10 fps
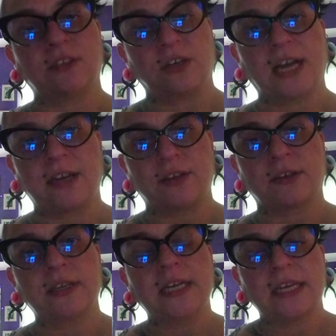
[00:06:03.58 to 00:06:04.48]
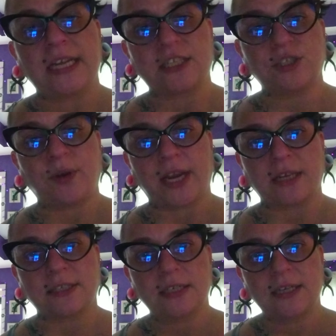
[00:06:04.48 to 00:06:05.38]
learn how to
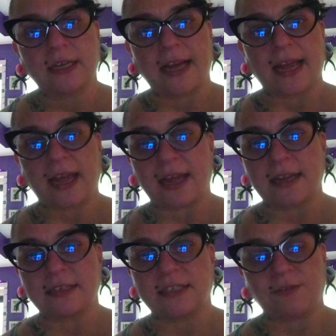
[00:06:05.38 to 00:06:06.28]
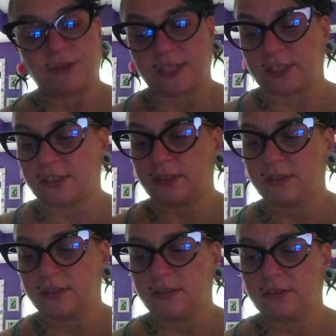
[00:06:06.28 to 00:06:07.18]
integrate different
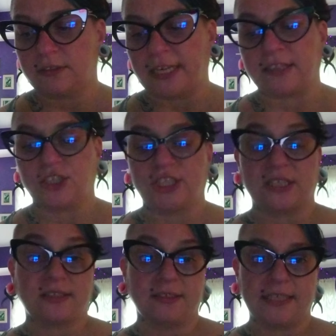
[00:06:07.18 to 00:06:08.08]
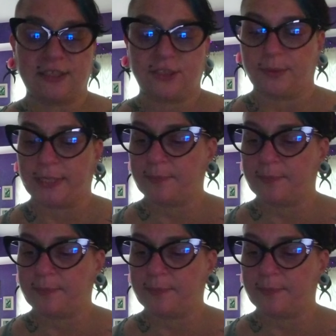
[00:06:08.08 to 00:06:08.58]
Englishes into it.